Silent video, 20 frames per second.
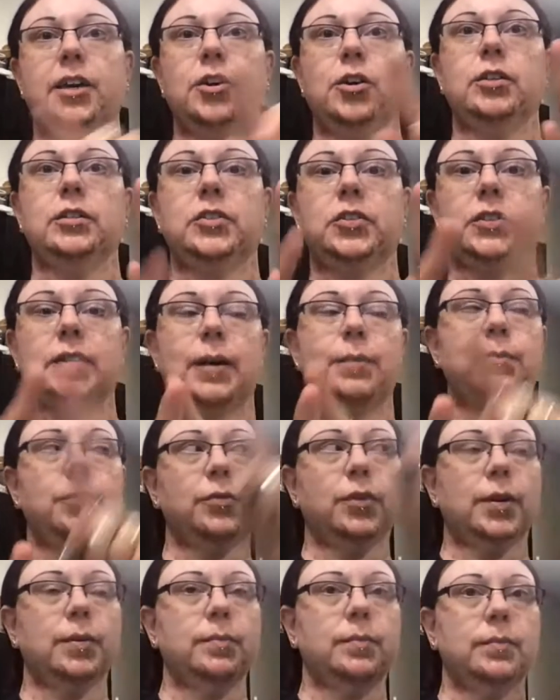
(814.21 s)
it could stem
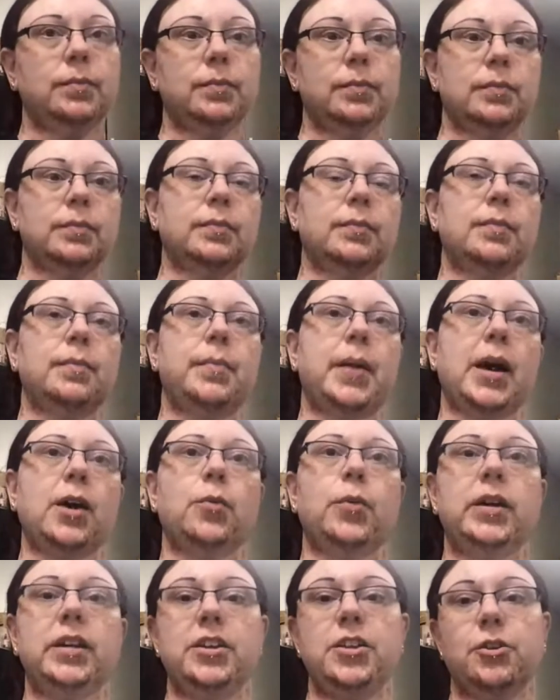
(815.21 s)
from
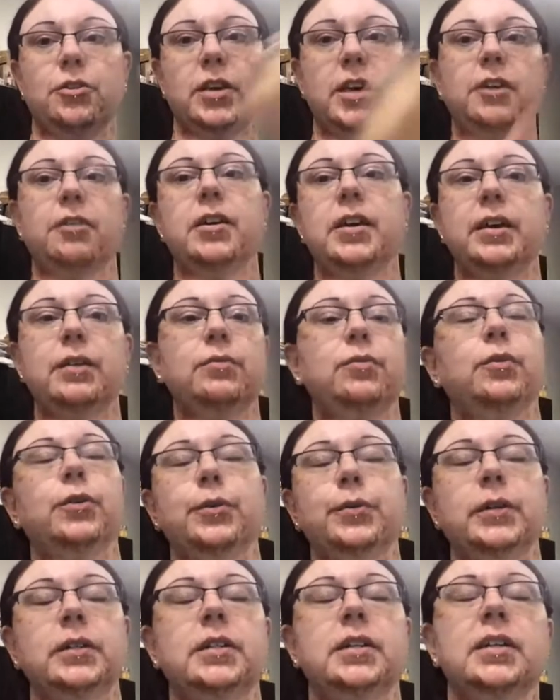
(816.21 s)
back when and you're carrying it
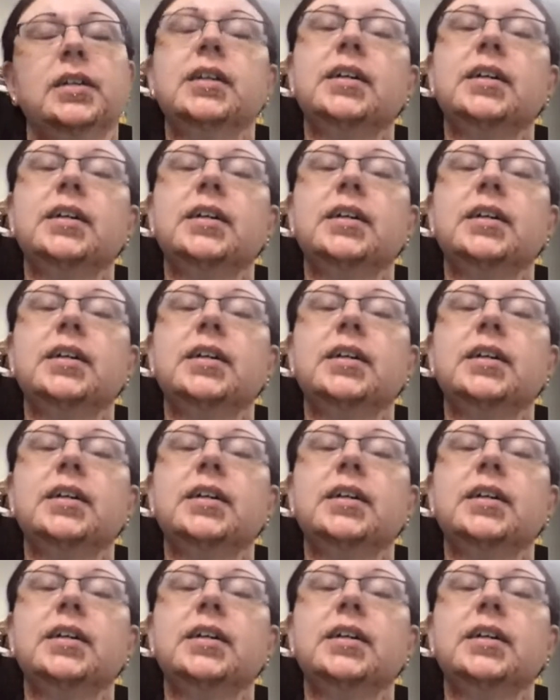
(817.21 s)
forward.